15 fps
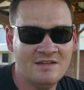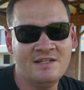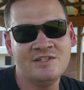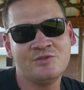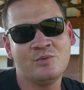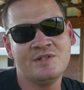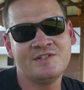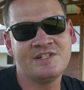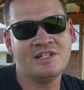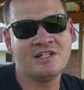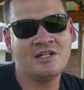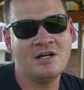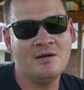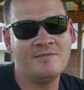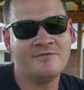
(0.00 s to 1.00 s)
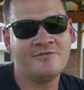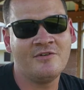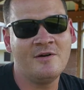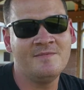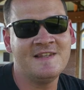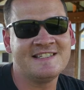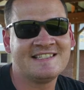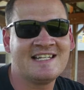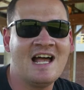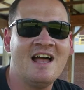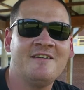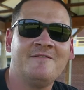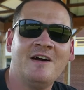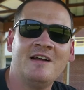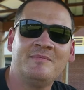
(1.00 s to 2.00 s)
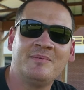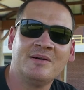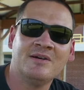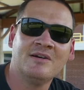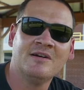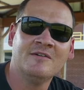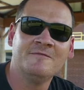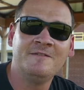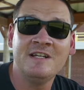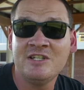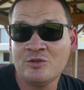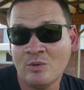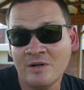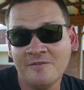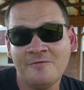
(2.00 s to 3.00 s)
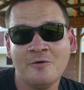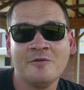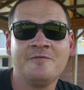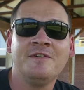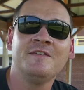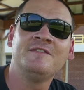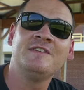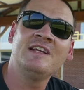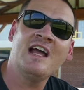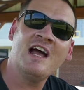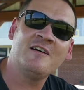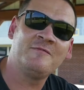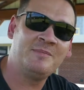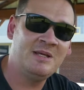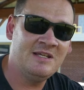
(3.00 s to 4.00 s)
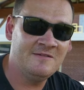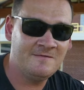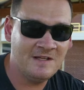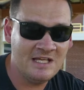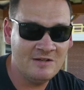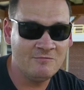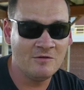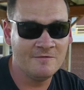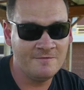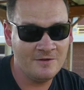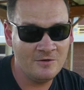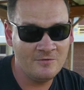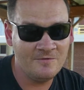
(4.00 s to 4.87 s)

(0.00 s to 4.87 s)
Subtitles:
This one's gonna come from the Sky Viper V2450 FPV review